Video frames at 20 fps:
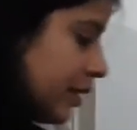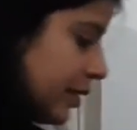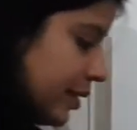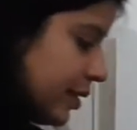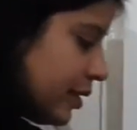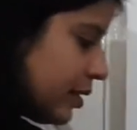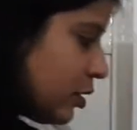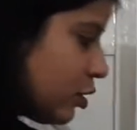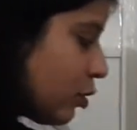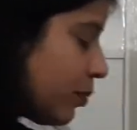
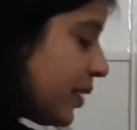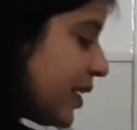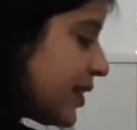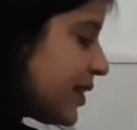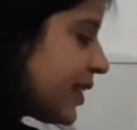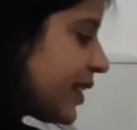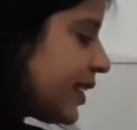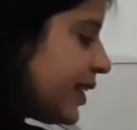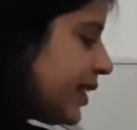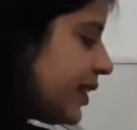So
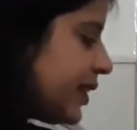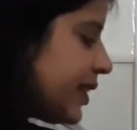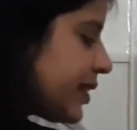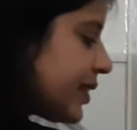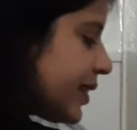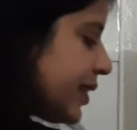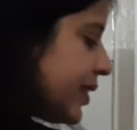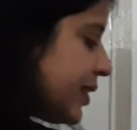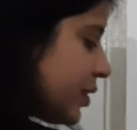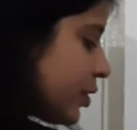basically
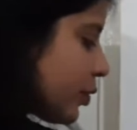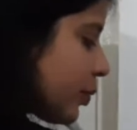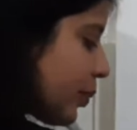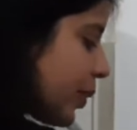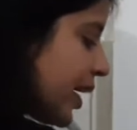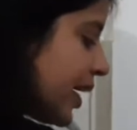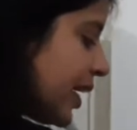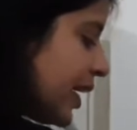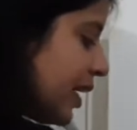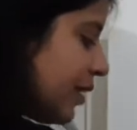this is
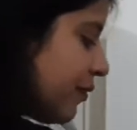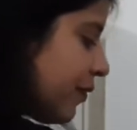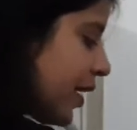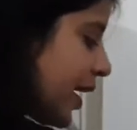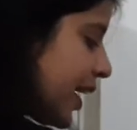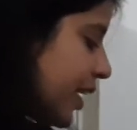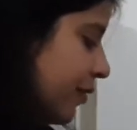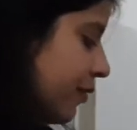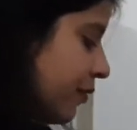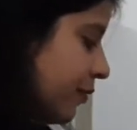25
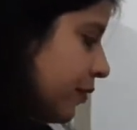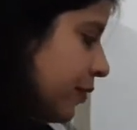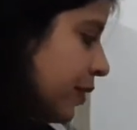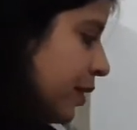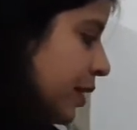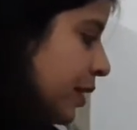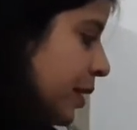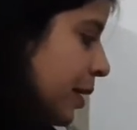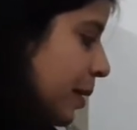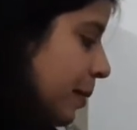
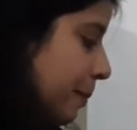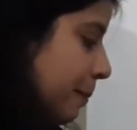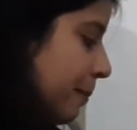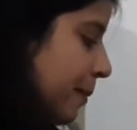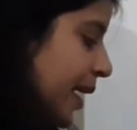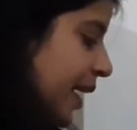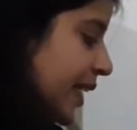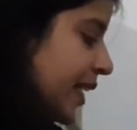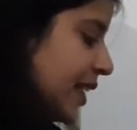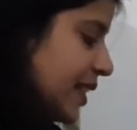
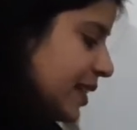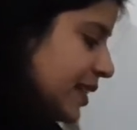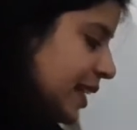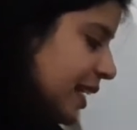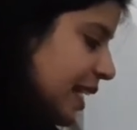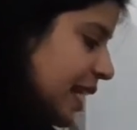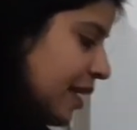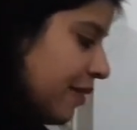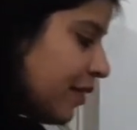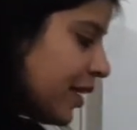minus
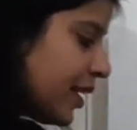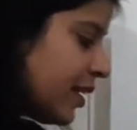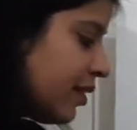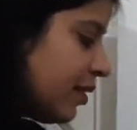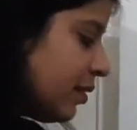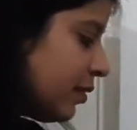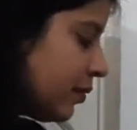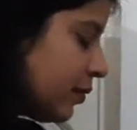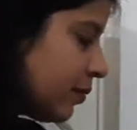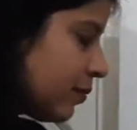
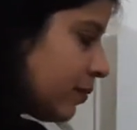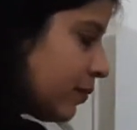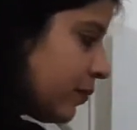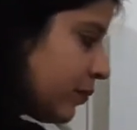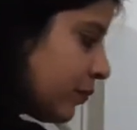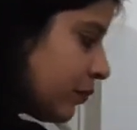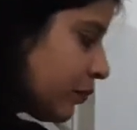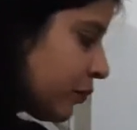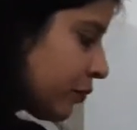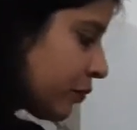11
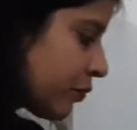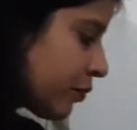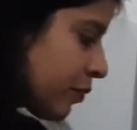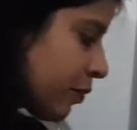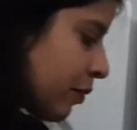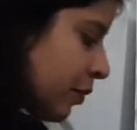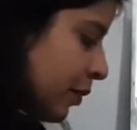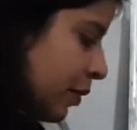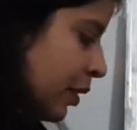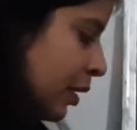
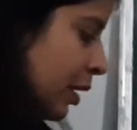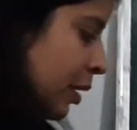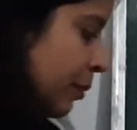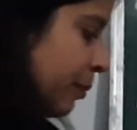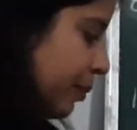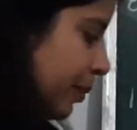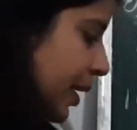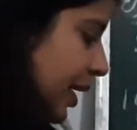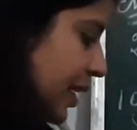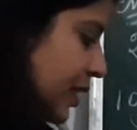
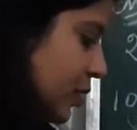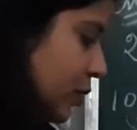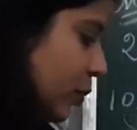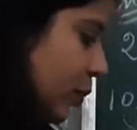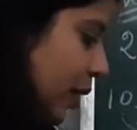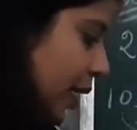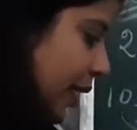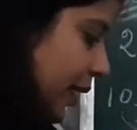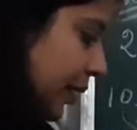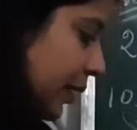plus
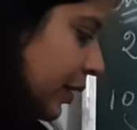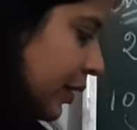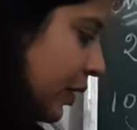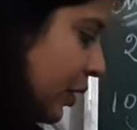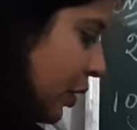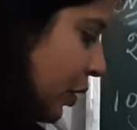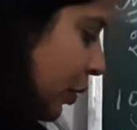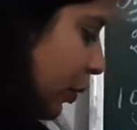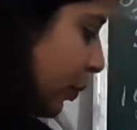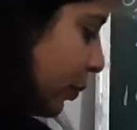1,
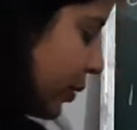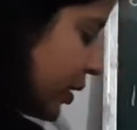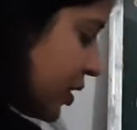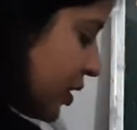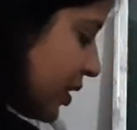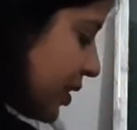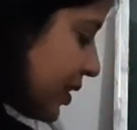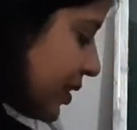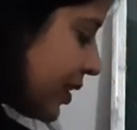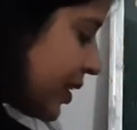which
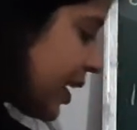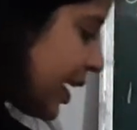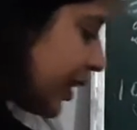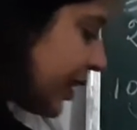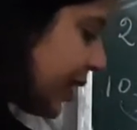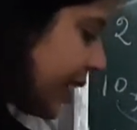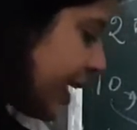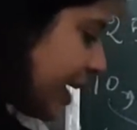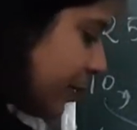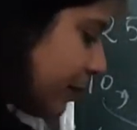is
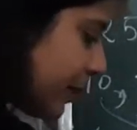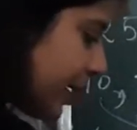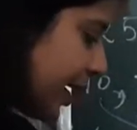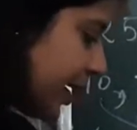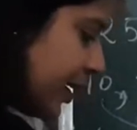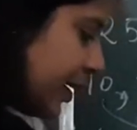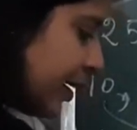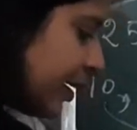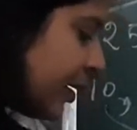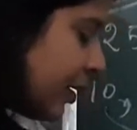nothing
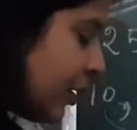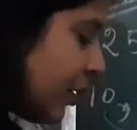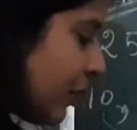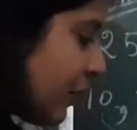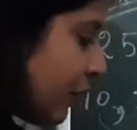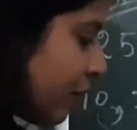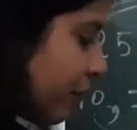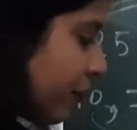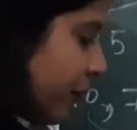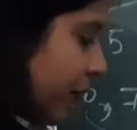but
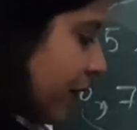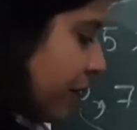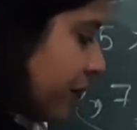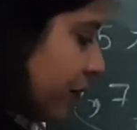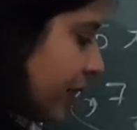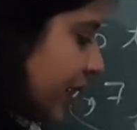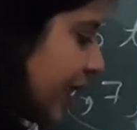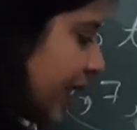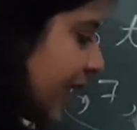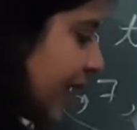
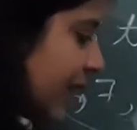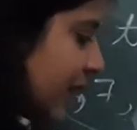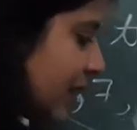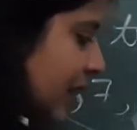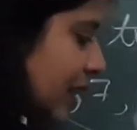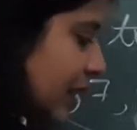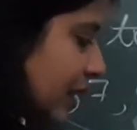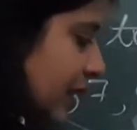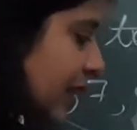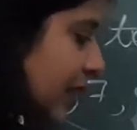
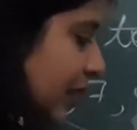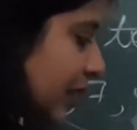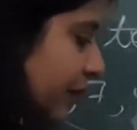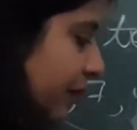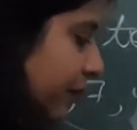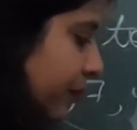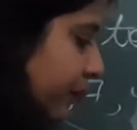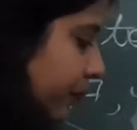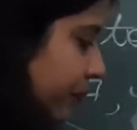15th term